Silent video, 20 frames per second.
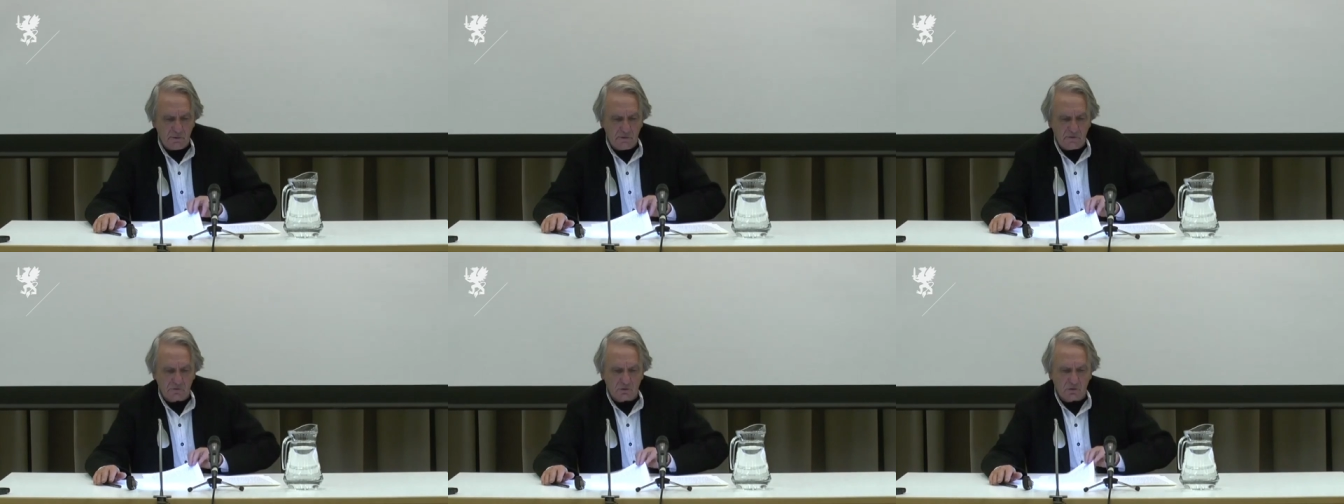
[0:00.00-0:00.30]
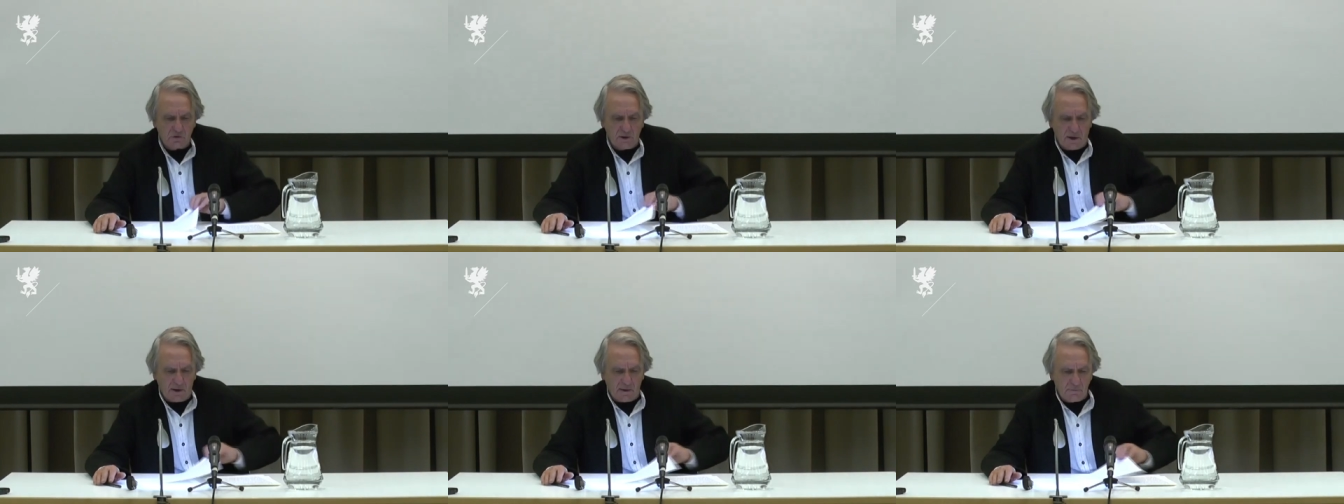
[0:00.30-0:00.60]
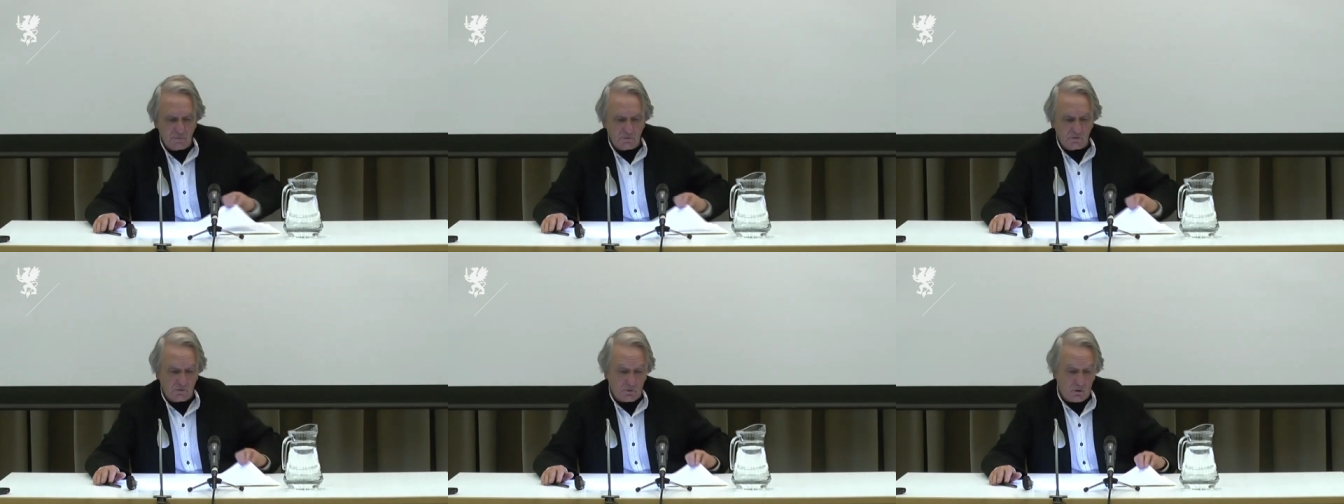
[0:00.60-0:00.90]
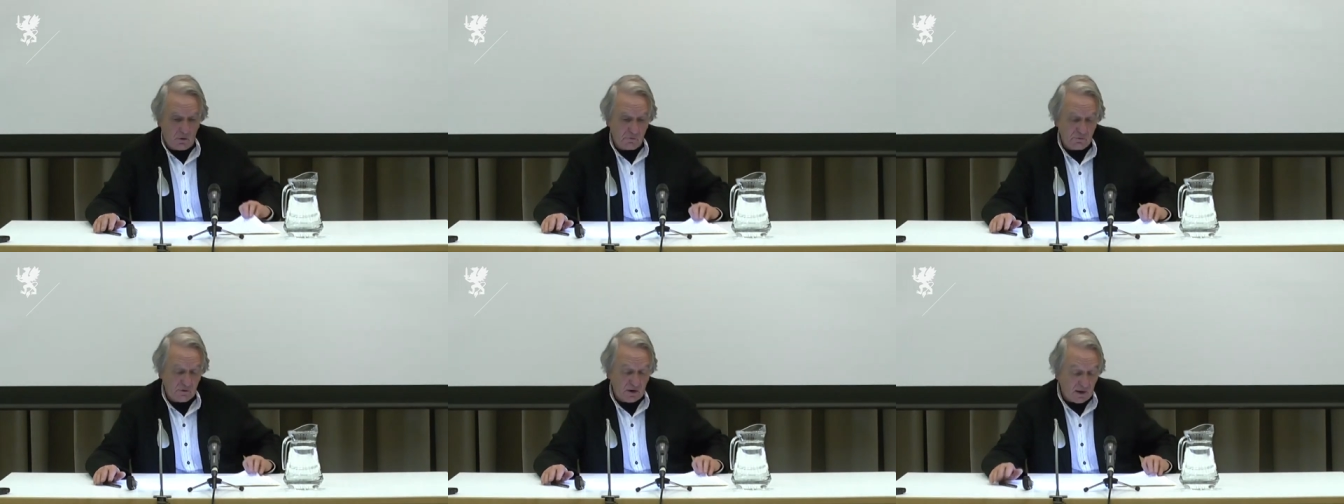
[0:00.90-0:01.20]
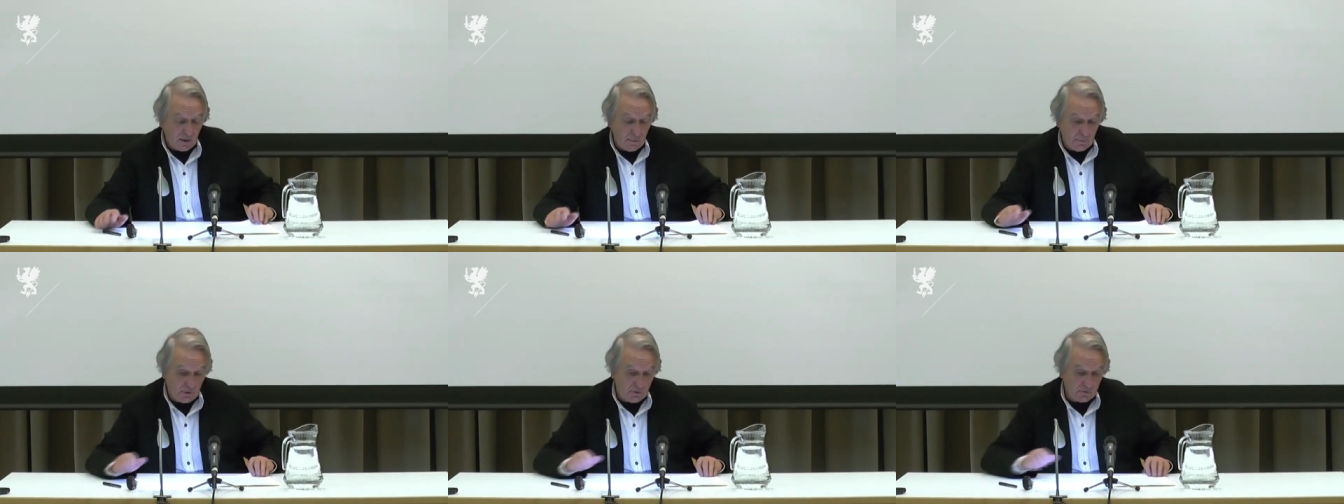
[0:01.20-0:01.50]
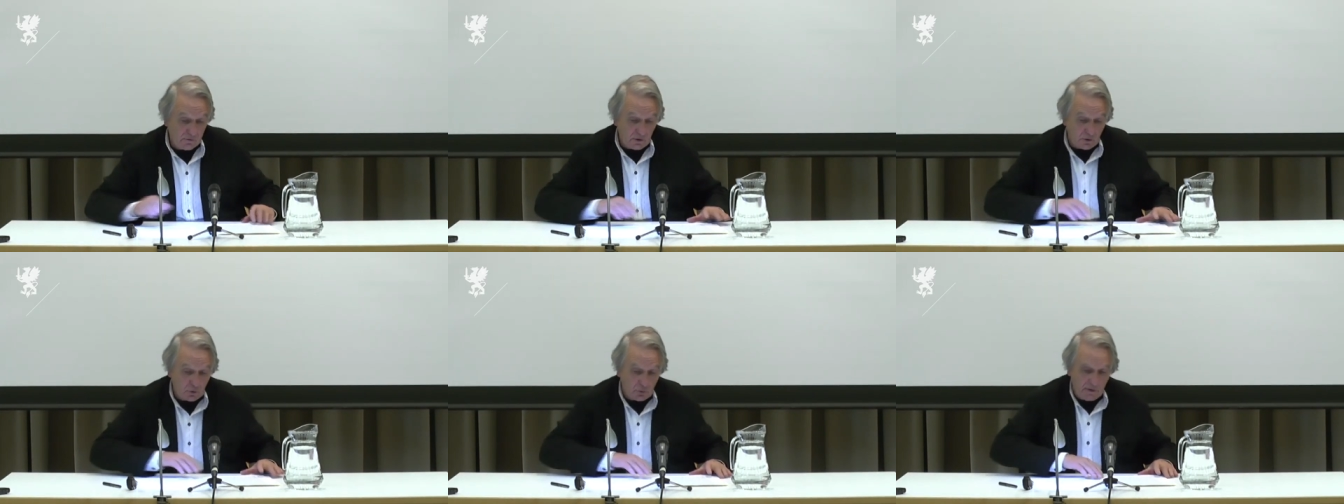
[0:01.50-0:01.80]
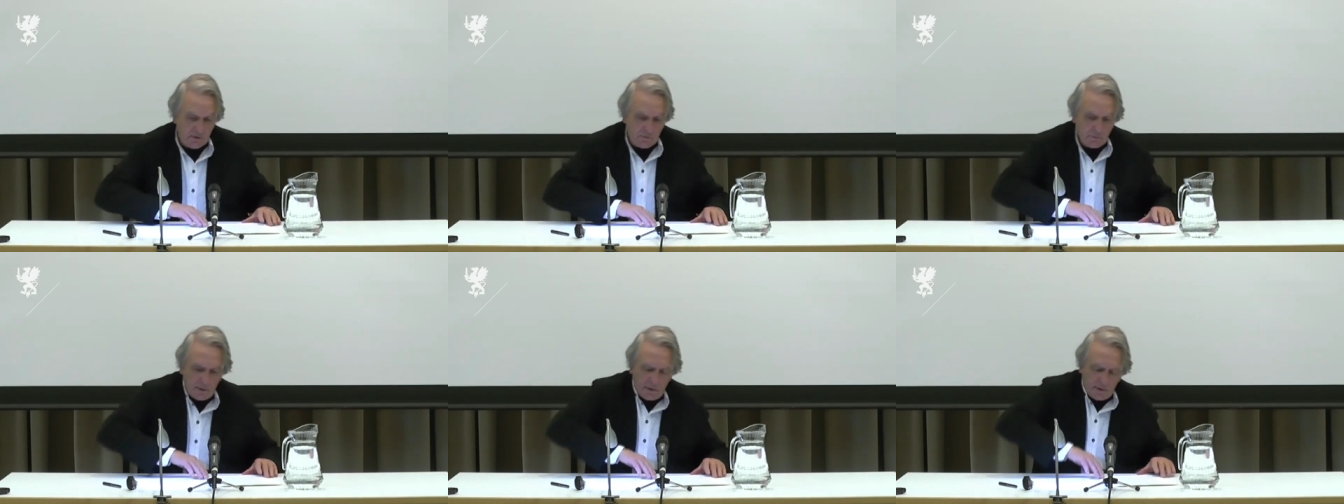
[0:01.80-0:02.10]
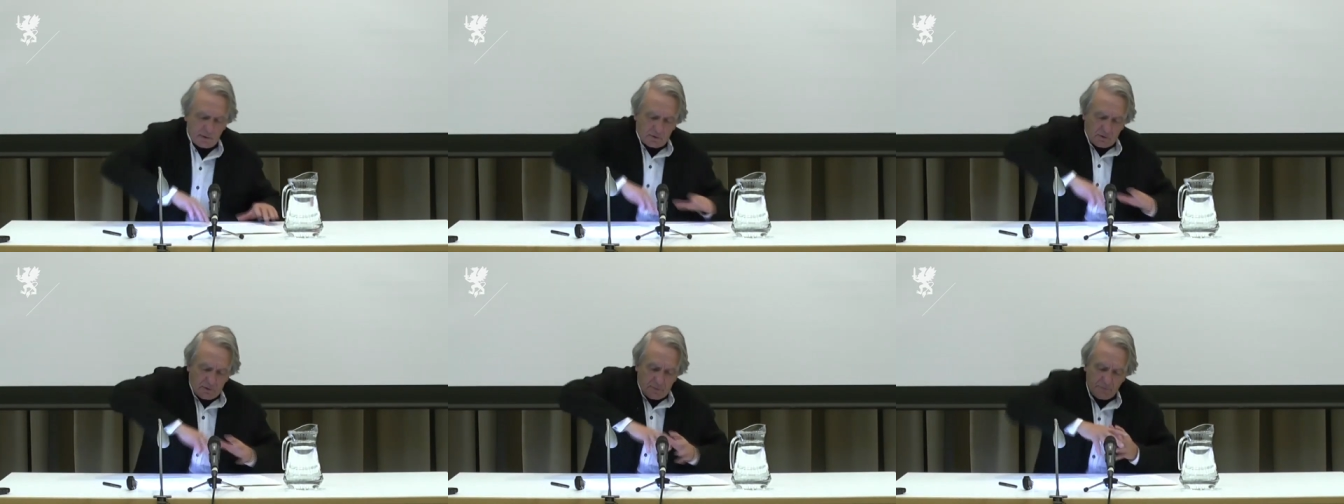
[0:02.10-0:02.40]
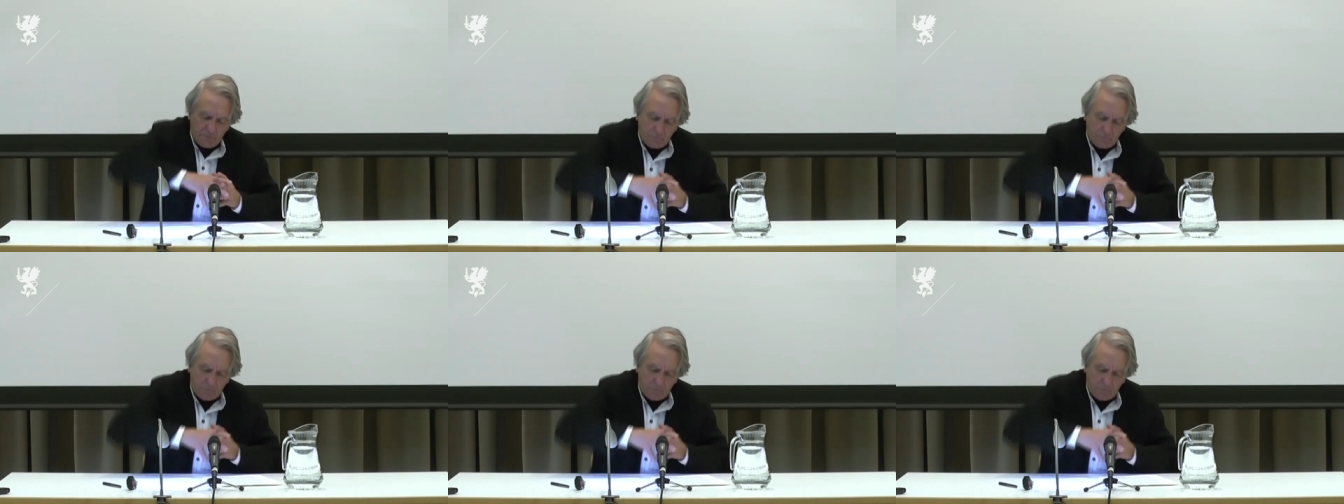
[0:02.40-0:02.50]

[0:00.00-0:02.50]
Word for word: in the times of Clement Greenberg.